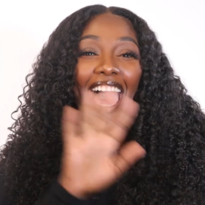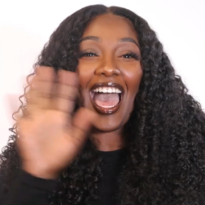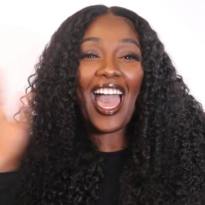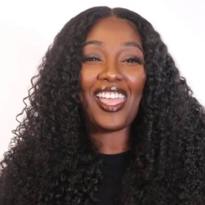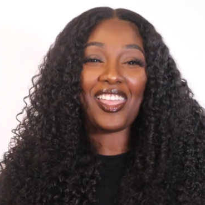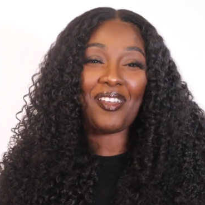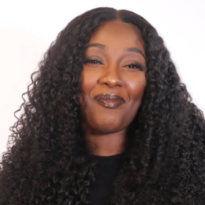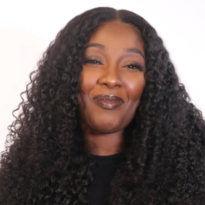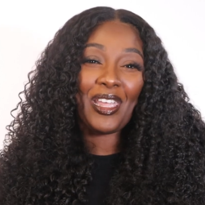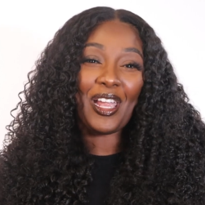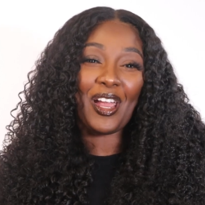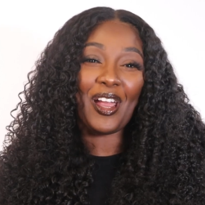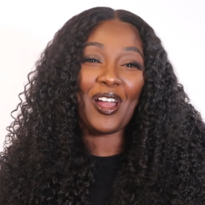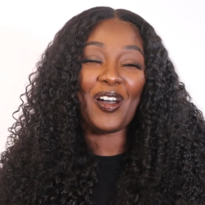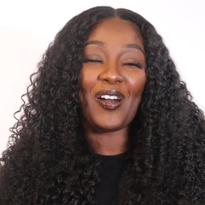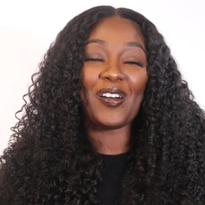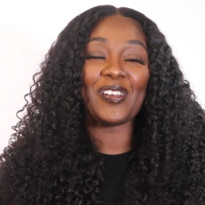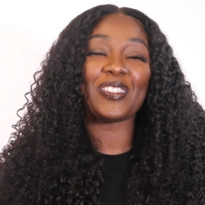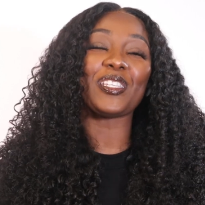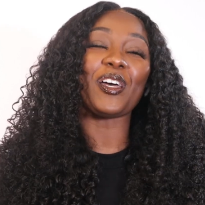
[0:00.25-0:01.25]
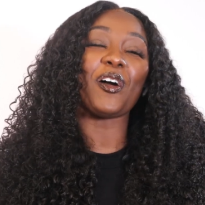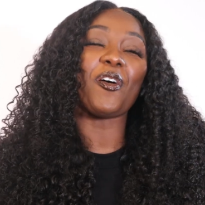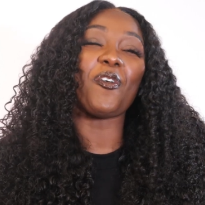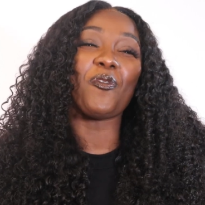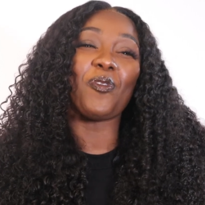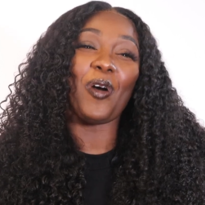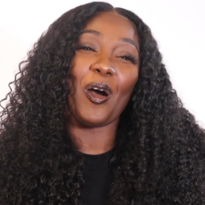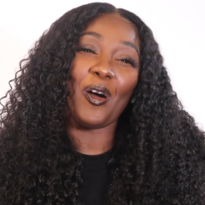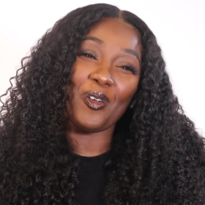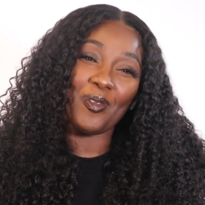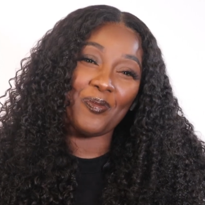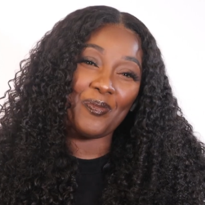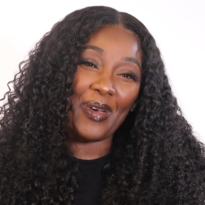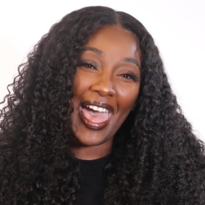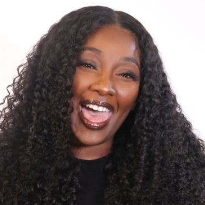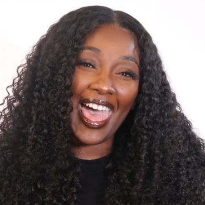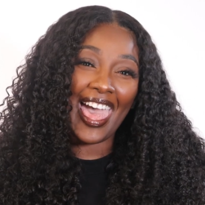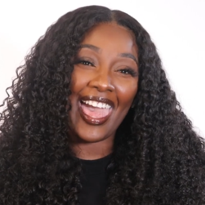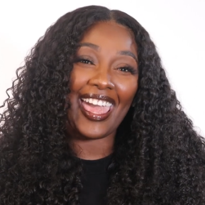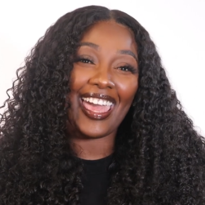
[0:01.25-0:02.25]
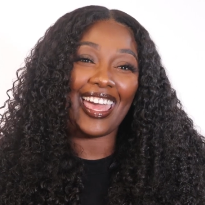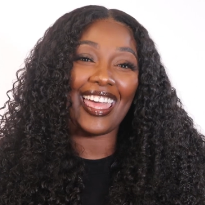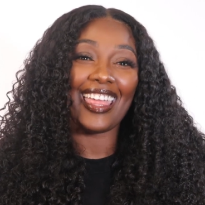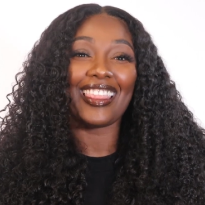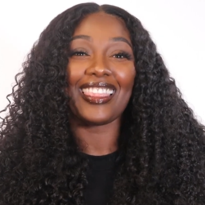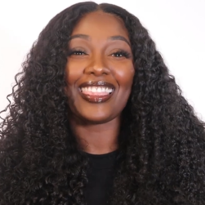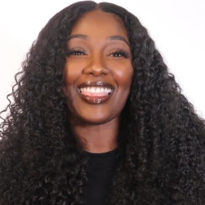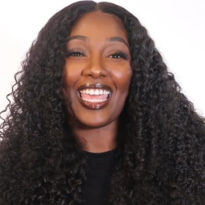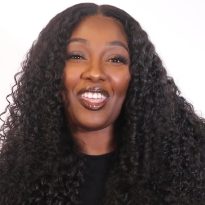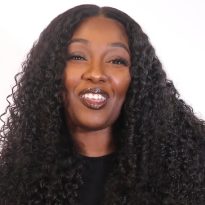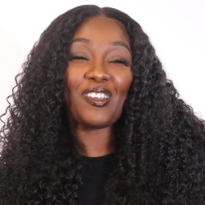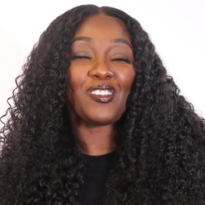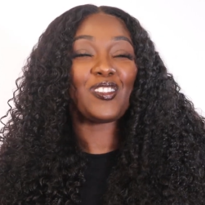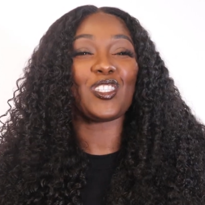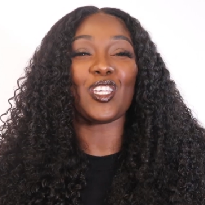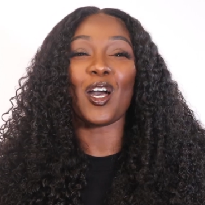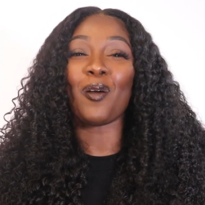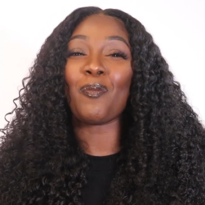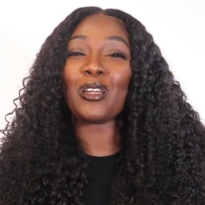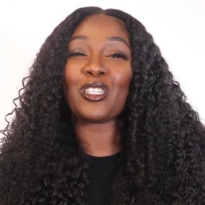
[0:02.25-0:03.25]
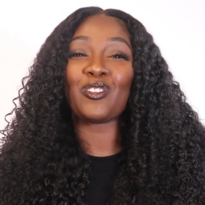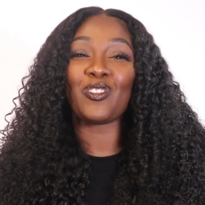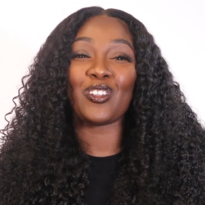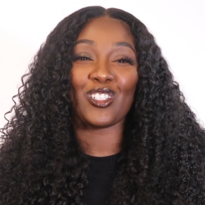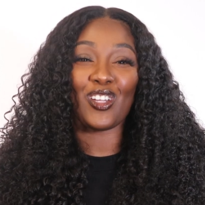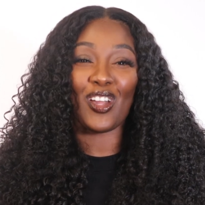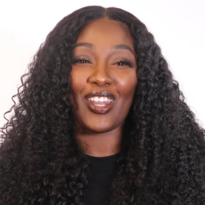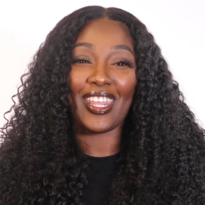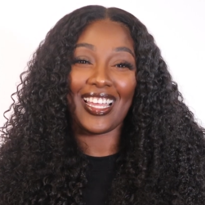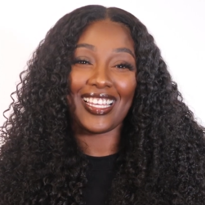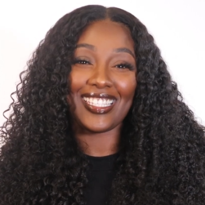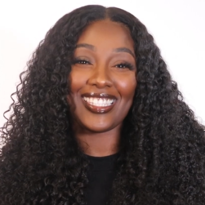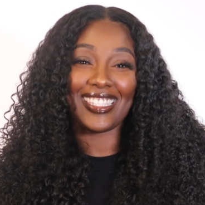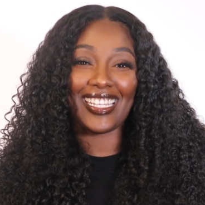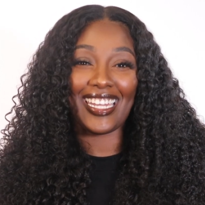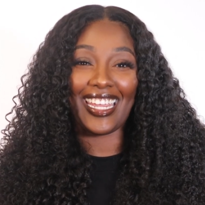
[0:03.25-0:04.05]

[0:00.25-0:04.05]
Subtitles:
Hi yummy girls, welcome back. Thank you so much for joining us